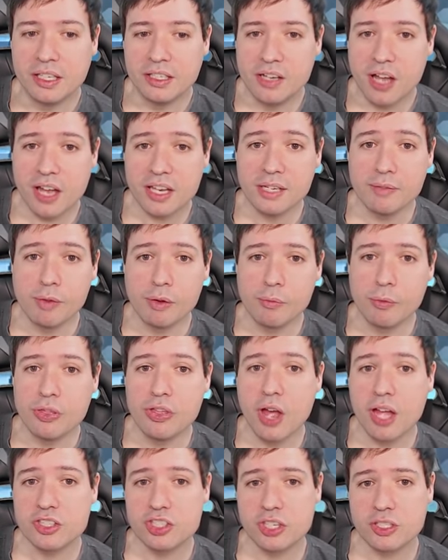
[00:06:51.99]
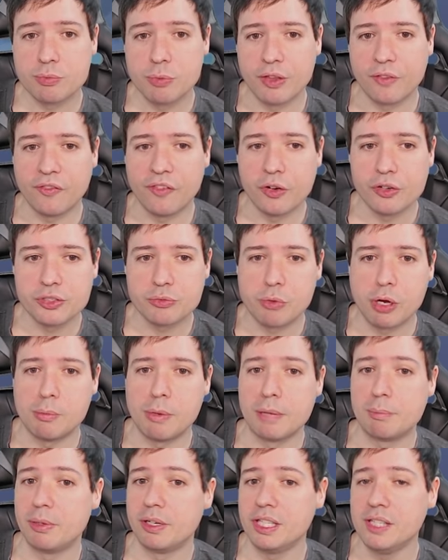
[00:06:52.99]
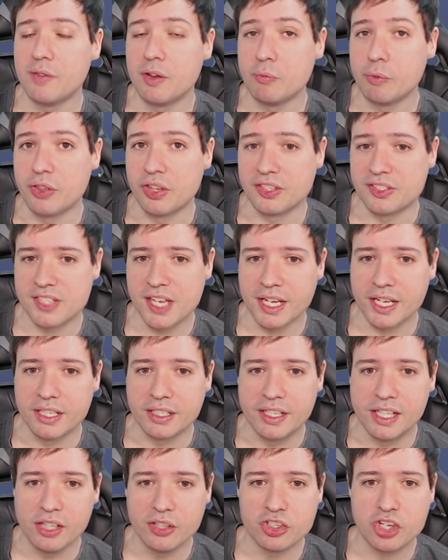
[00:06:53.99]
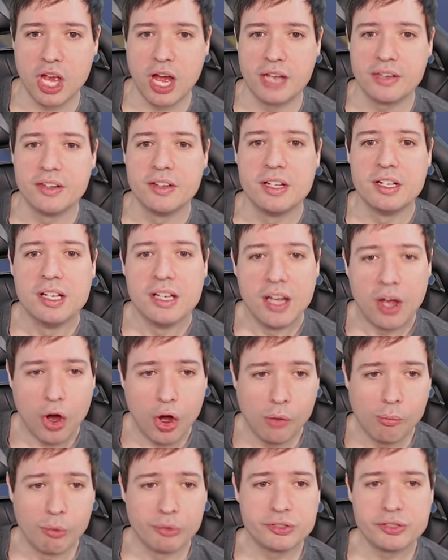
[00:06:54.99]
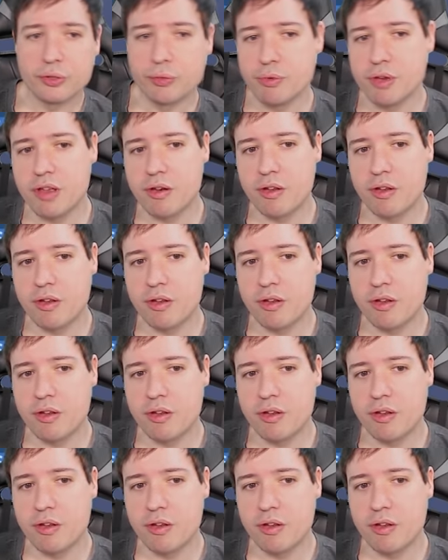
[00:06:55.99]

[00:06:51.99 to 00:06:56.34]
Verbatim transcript: Not even with, not just with the first robot, but even with the second kill shot. Almost three